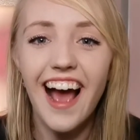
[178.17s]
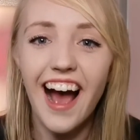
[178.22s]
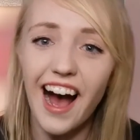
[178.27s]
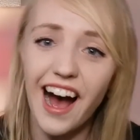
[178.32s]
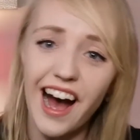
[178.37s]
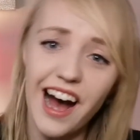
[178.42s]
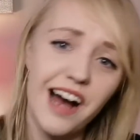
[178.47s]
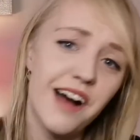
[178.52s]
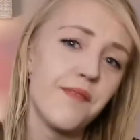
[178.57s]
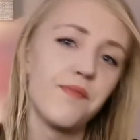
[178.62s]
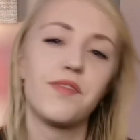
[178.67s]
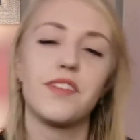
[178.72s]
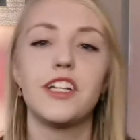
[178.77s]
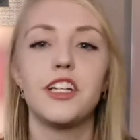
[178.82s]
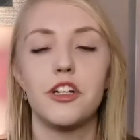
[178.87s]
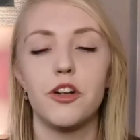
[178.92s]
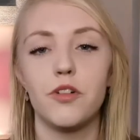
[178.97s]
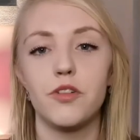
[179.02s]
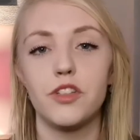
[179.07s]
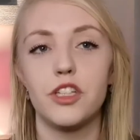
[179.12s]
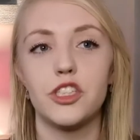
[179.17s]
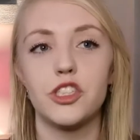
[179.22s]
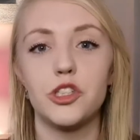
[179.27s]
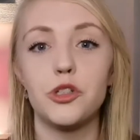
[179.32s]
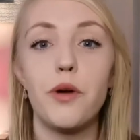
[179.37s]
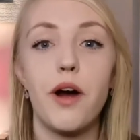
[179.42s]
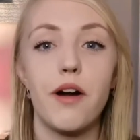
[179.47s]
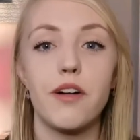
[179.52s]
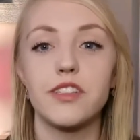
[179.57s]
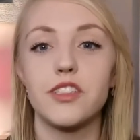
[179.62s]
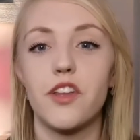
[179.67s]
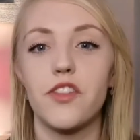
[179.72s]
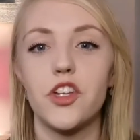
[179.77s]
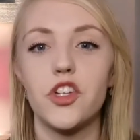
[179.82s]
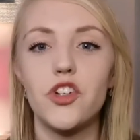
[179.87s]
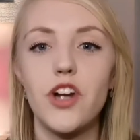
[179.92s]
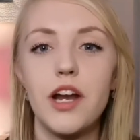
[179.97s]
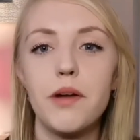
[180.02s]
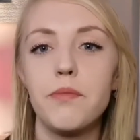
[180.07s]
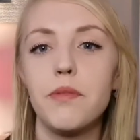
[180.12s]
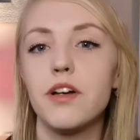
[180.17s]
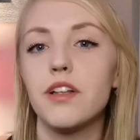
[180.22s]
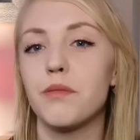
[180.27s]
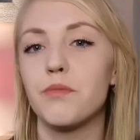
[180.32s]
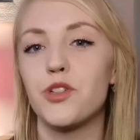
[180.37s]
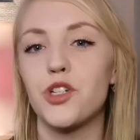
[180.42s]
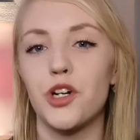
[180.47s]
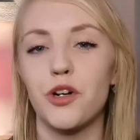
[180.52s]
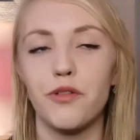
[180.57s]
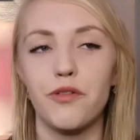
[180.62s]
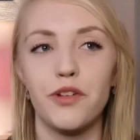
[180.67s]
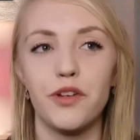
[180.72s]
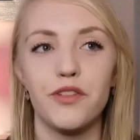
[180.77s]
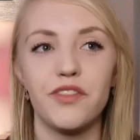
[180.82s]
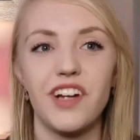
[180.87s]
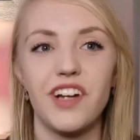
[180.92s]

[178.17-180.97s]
The 2 hours on the treadmill. I'm sure a few